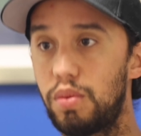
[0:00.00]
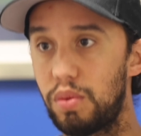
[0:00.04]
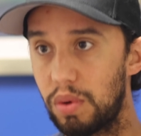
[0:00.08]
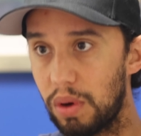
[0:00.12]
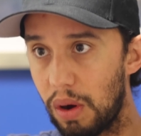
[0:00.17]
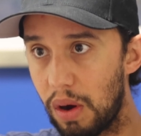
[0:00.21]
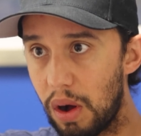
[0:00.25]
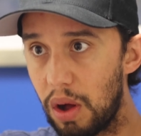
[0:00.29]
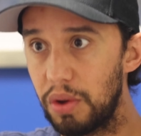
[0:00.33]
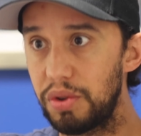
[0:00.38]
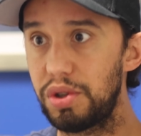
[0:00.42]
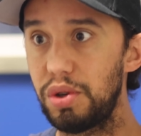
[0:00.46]

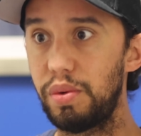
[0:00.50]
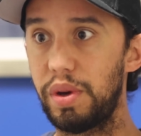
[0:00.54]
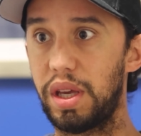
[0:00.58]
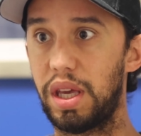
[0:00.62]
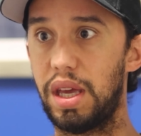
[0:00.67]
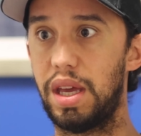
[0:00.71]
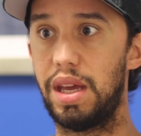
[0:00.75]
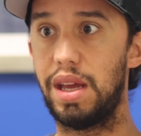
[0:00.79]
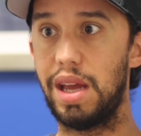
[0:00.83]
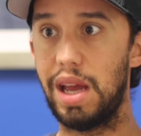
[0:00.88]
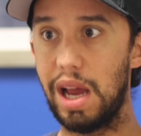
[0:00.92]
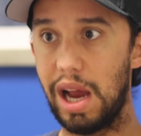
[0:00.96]
We're all doing
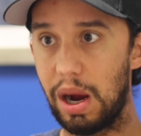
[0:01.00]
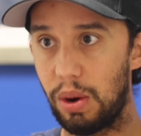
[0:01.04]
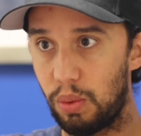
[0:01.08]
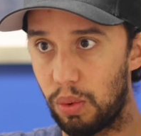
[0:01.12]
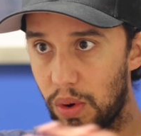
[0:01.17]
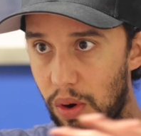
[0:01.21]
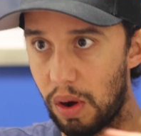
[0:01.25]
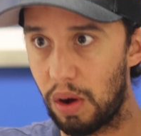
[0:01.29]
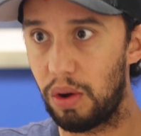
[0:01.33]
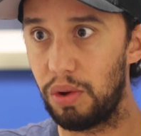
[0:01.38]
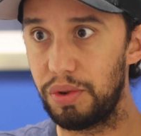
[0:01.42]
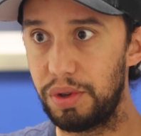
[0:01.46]
it.
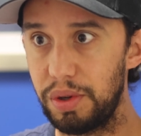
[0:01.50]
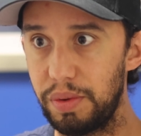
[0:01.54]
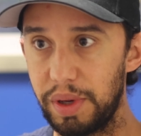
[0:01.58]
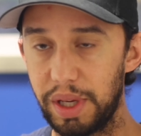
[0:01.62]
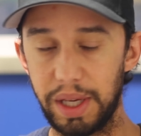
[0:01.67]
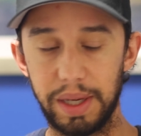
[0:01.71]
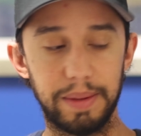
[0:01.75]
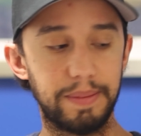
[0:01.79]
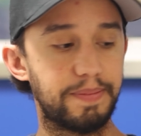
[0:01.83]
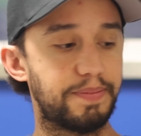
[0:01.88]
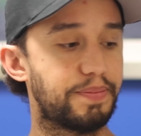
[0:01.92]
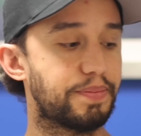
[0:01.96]
We're all doing
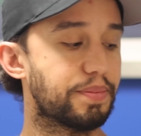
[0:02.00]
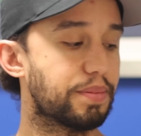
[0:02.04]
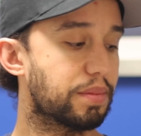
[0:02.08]
it.